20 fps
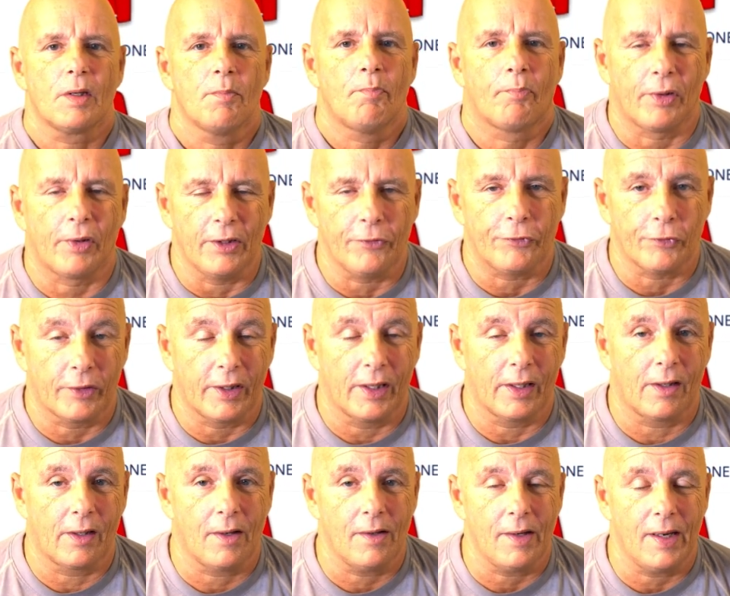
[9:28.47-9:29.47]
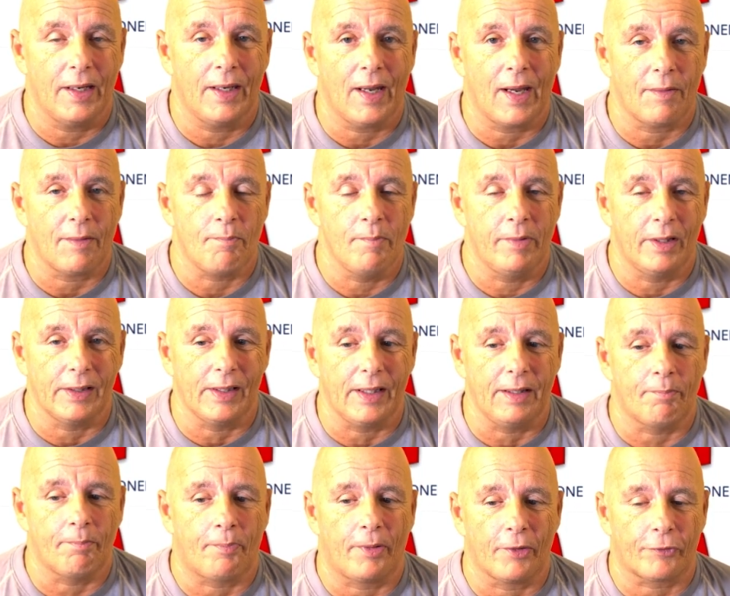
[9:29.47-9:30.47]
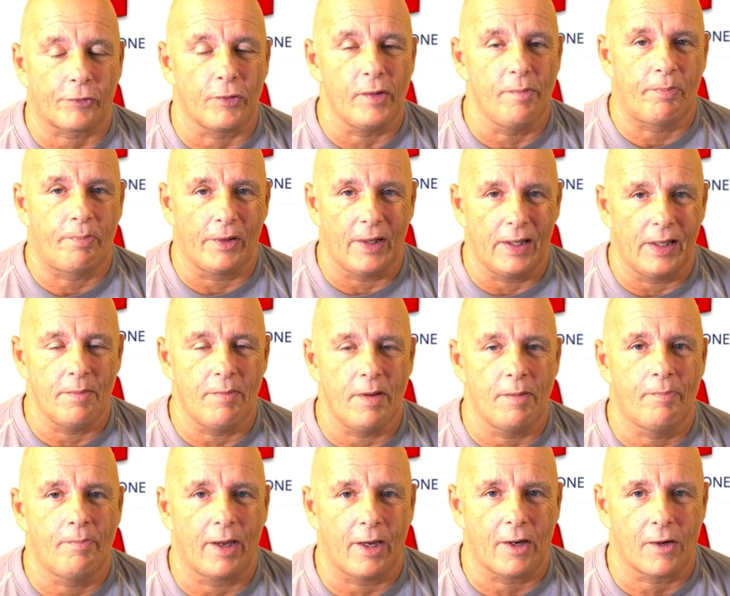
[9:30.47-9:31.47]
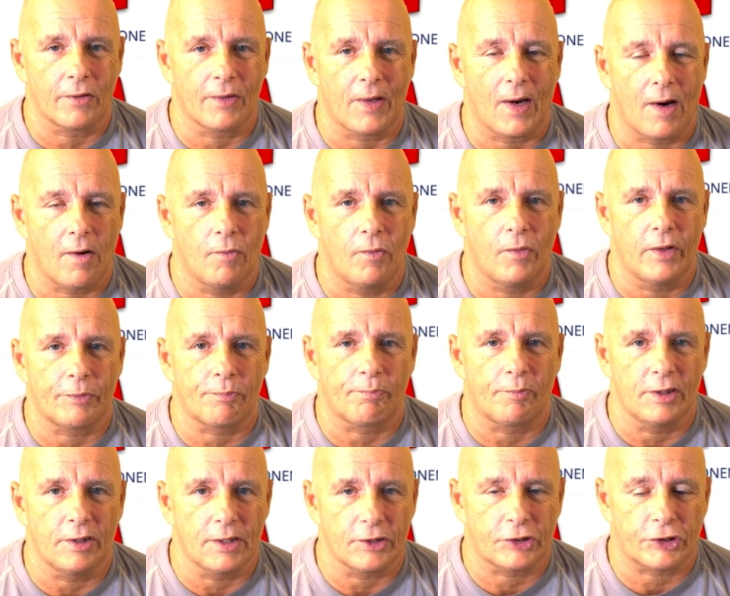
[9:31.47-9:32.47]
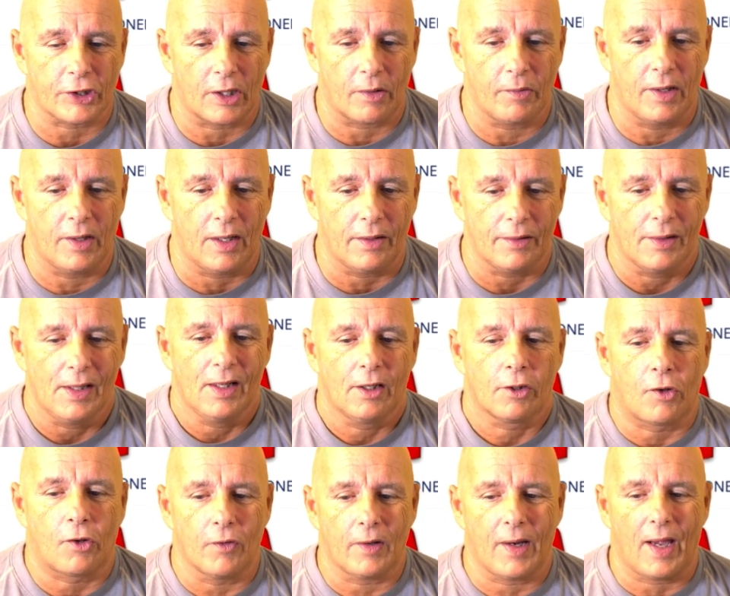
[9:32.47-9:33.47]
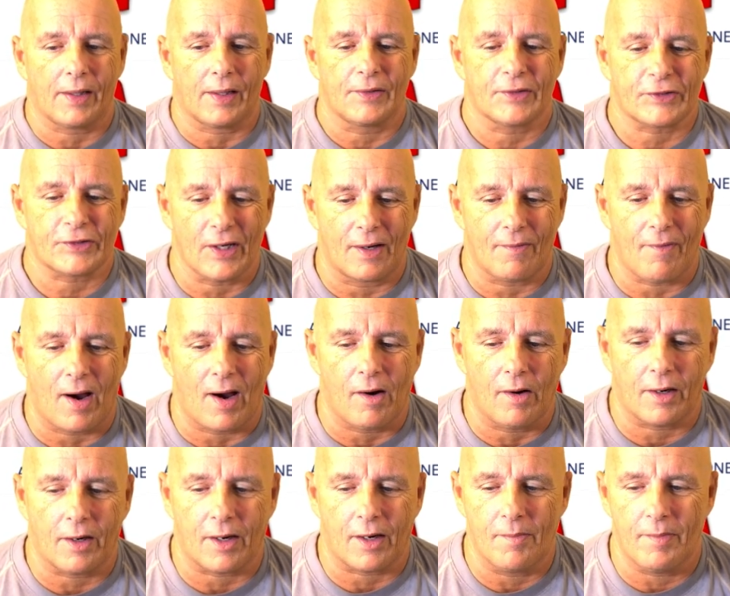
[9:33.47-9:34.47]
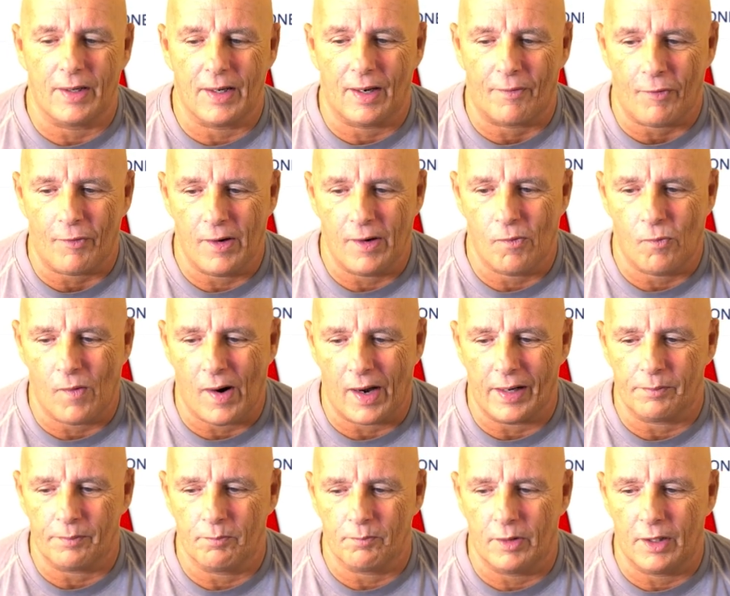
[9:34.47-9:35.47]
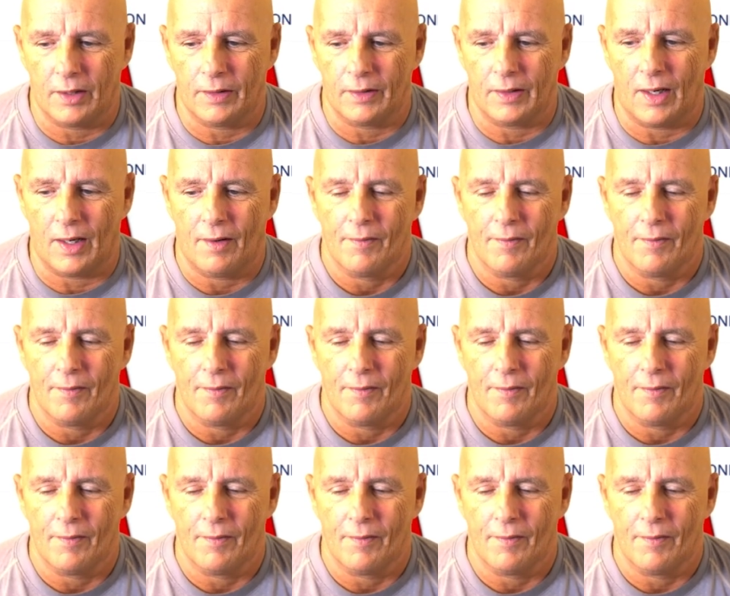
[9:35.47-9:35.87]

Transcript: play together, and I believe Petri play a little bit better now with Chariot. Kulak, Savard, Romanov, and Whiteman.